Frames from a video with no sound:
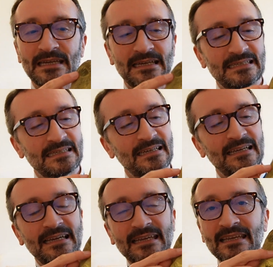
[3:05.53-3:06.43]
Yes.
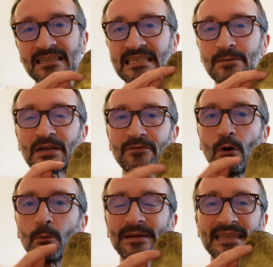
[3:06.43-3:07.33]
You can see a bit of a
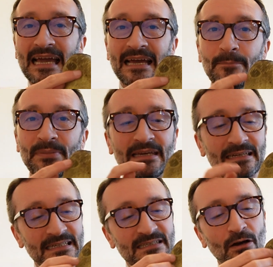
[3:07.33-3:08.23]
hole, but that
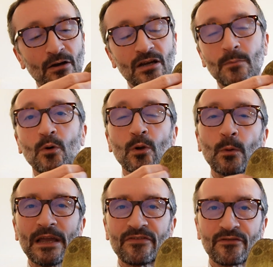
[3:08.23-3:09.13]
appeared, it's not come all the
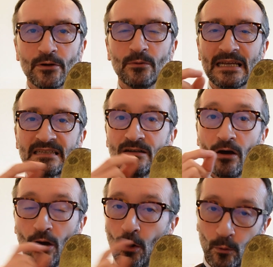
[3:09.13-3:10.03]
way through. It's not
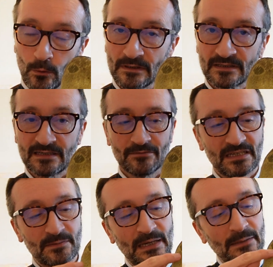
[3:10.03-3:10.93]
a hole, so
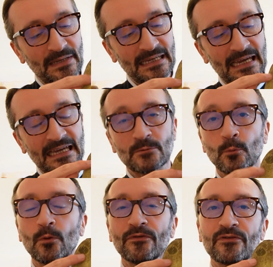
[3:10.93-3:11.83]
to speak, but yeah, it's
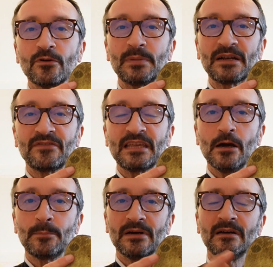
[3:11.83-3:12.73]
worn through a bit of the
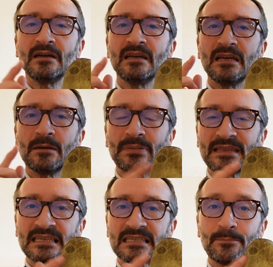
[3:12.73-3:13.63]
upper. But
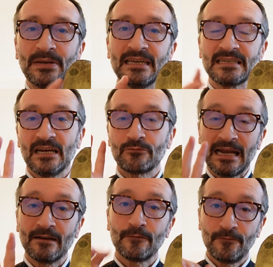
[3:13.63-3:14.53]
this appeared at
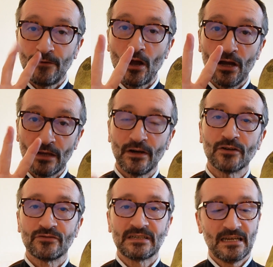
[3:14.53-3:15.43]
around
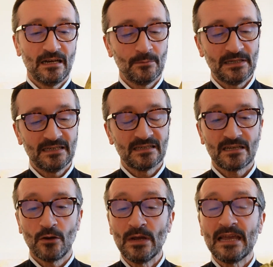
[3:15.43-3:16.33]
500 kilometers.
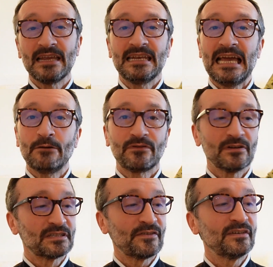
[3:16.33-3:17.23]
So now we've
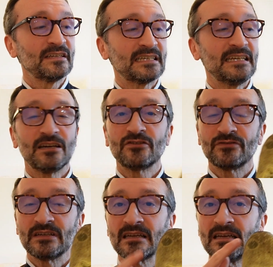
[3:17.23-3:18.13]
gone to
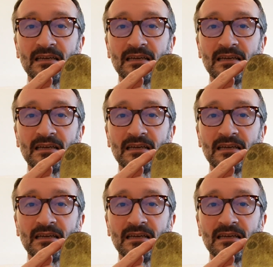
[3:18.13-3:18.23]
1,300.